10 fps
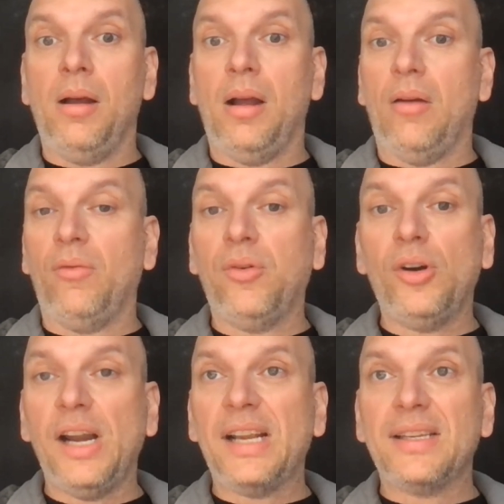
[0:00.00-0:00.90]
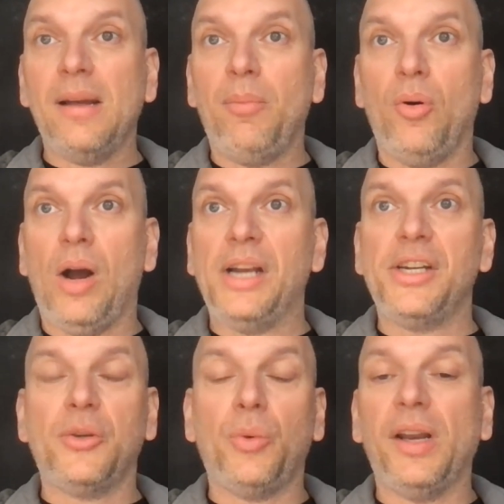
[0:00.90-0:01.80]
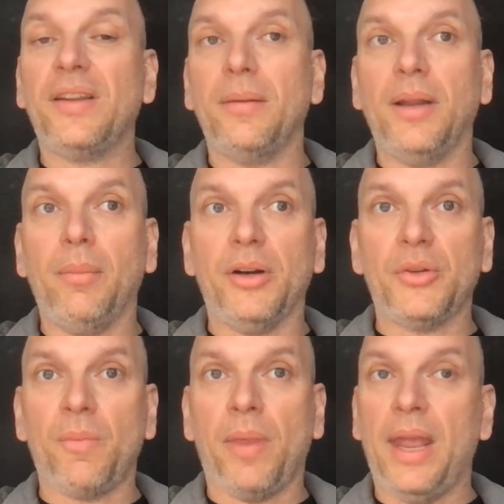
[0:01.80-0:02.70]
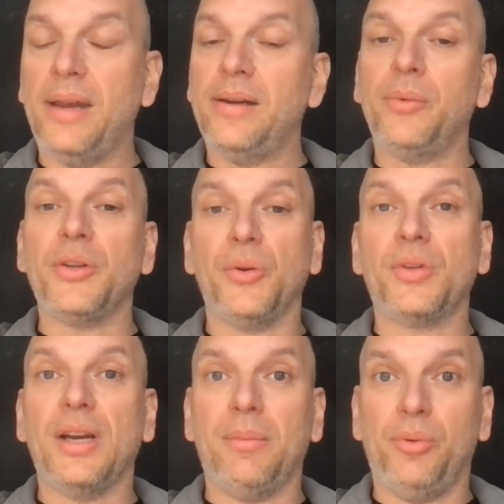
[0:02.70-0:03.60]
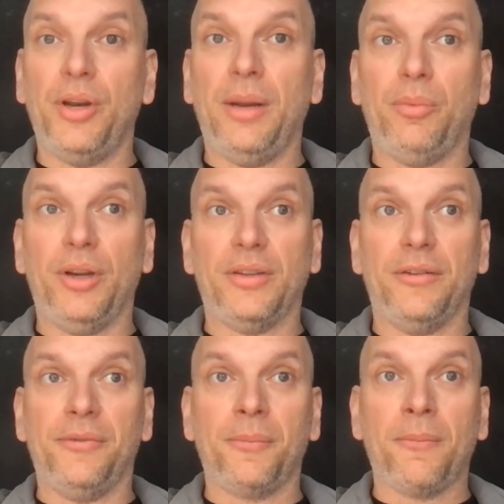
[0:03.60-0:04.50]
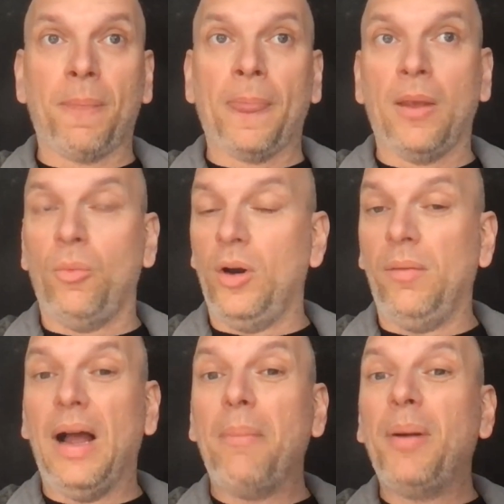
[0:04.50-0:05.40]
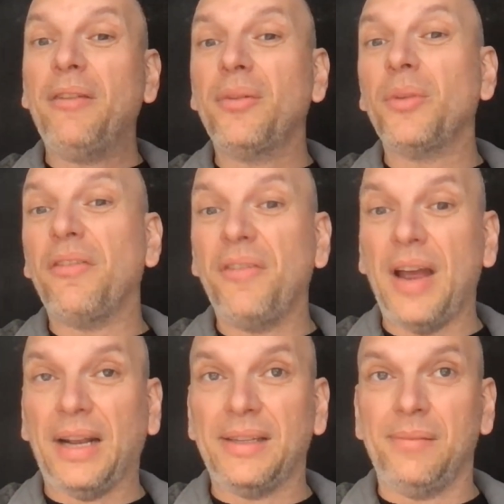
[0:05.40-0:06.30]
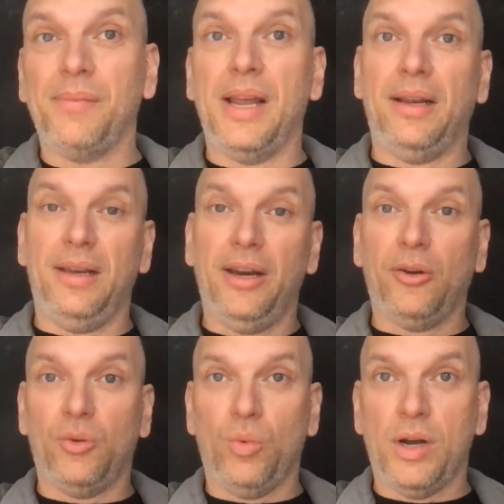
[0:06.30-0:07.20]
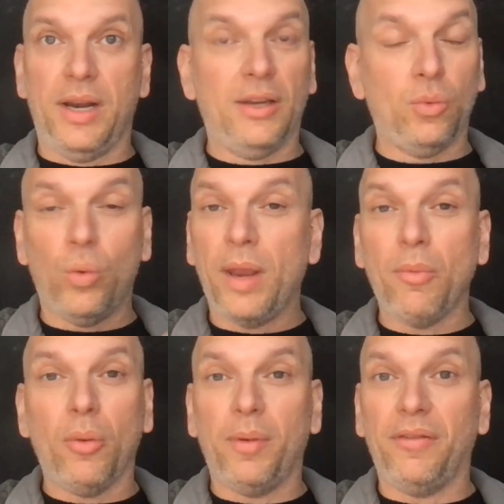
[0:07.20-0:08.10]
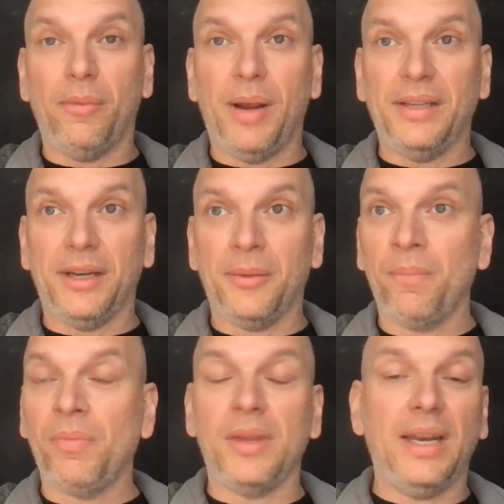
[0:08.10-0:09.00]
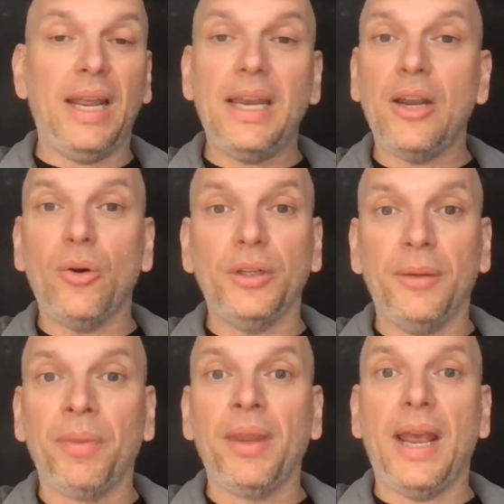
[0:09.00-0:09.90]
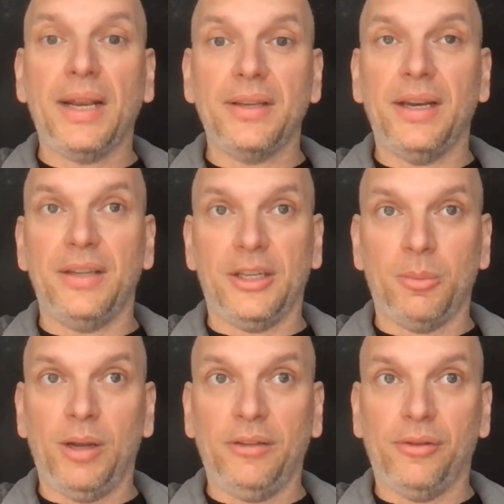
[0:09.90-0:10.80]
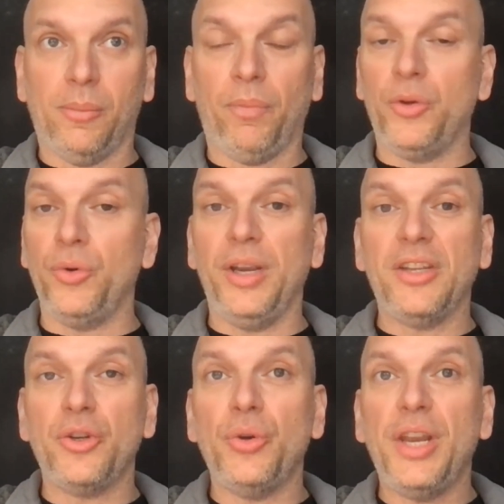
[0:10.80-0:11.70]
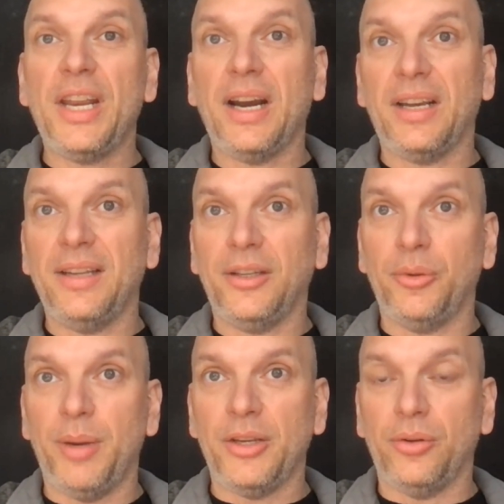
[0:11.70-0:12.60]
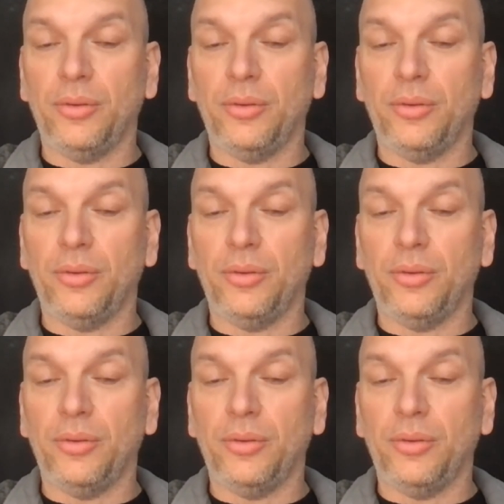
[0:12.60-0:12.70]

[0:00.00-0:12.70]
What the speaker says: For example, I just ran some numbers and the results are pretty impressive. Well, apart from the fact that LinuxONE is way more performatic than any other x86 platform due to its unique architecture based on